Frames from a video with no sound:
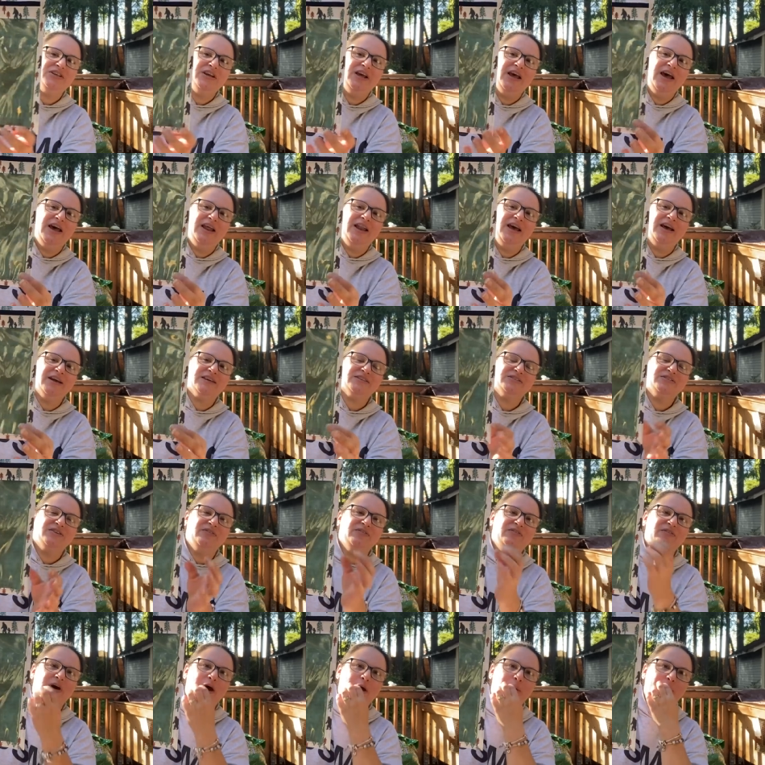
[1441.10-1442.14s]
had extra
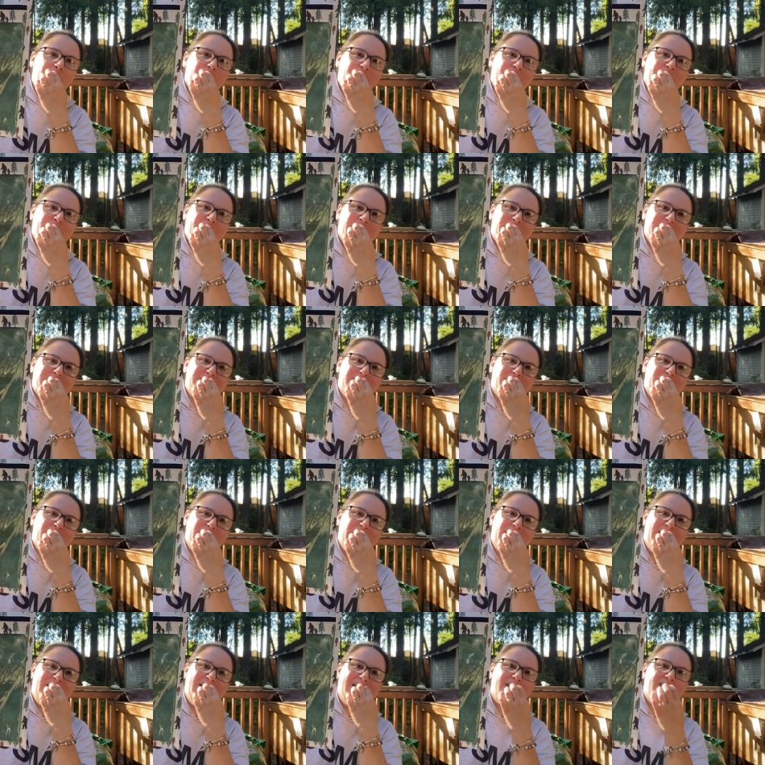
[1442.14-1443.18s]
fabric that
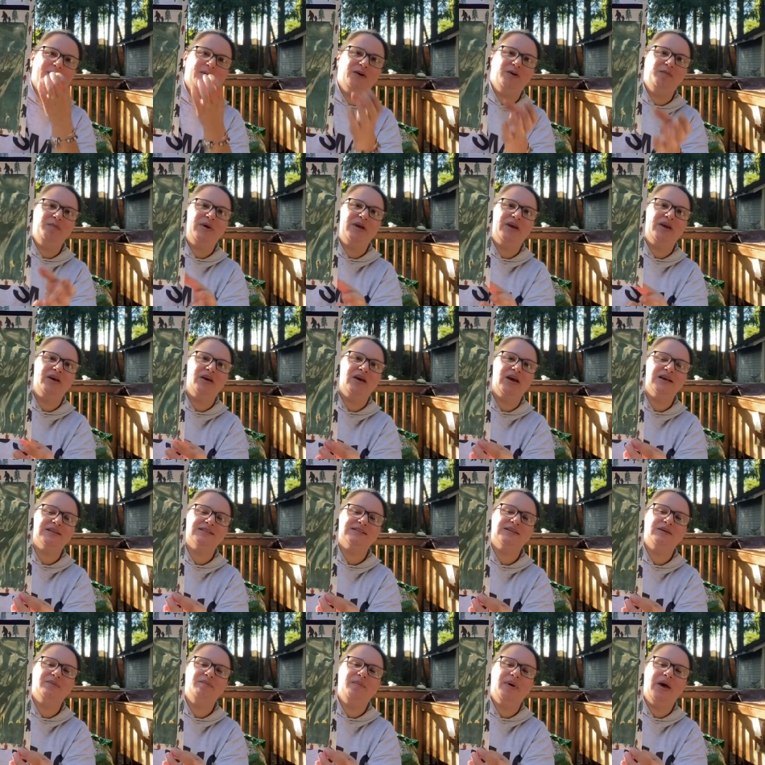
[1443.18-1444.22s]
somebody had her make a
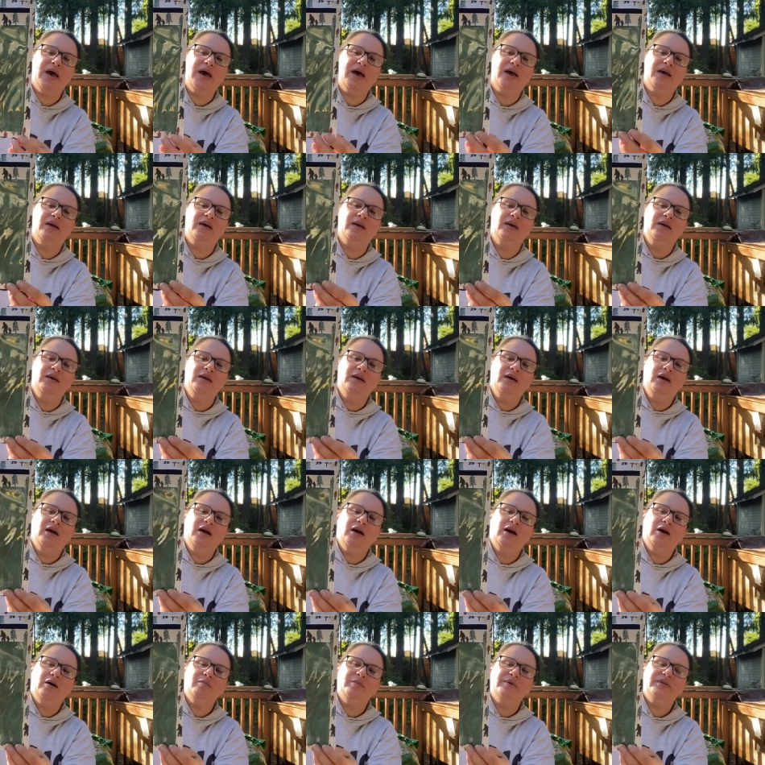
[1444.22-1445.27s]
custom bag
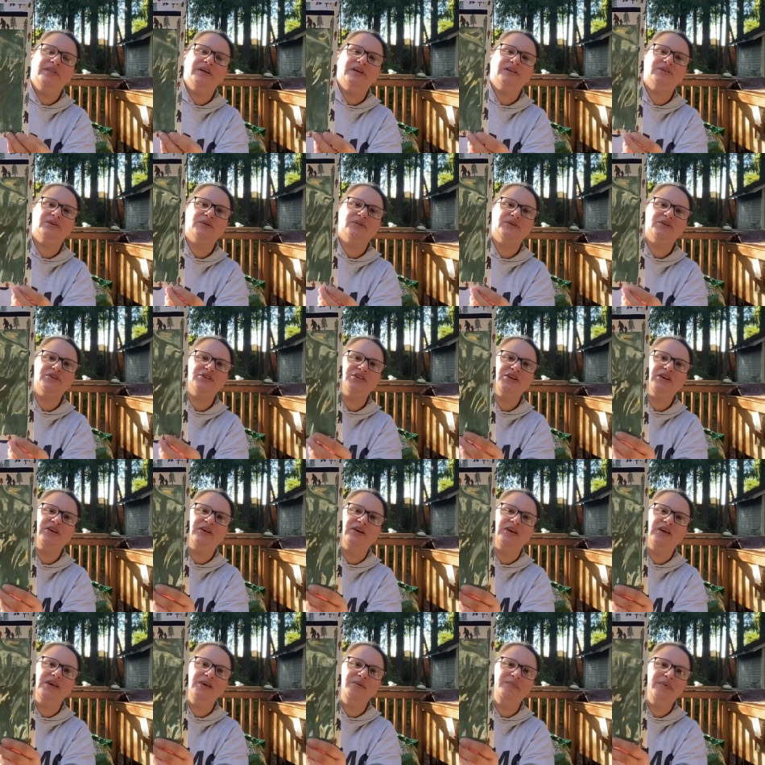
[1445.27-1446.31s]
um, and they told her she
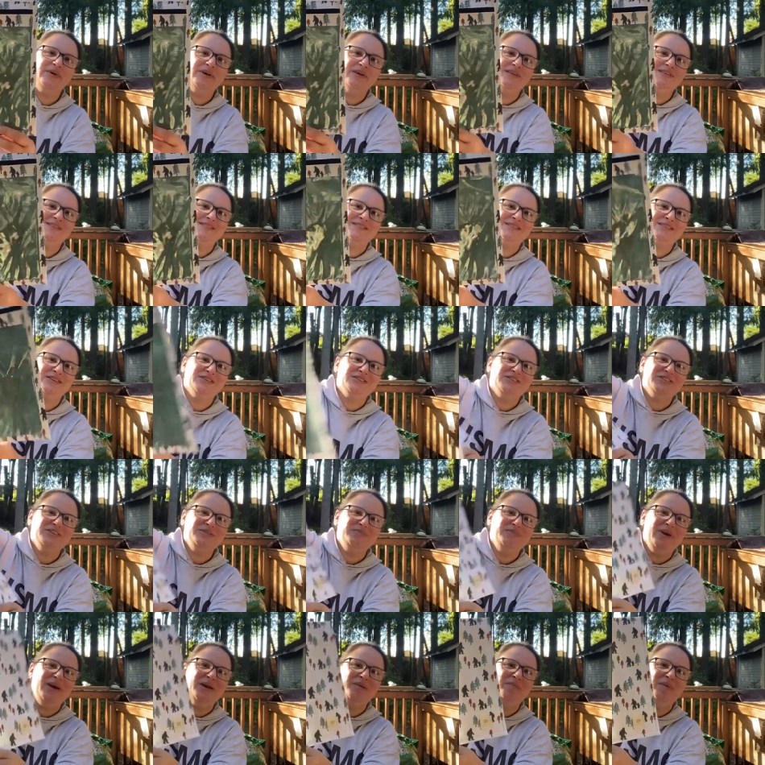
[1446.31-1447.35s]
could keep it. So she
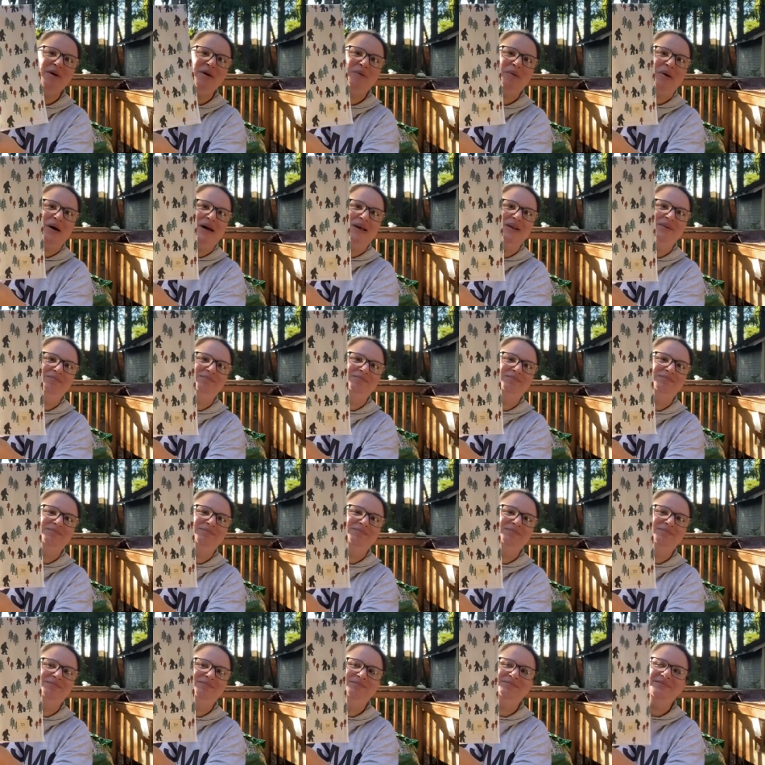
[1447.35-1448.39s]
made me one.
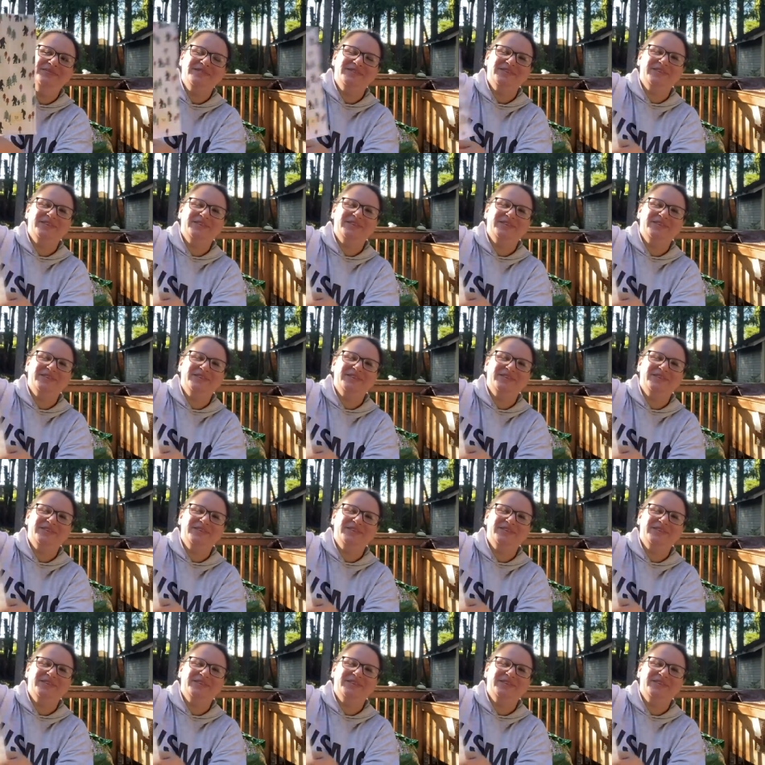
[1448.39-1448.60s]
So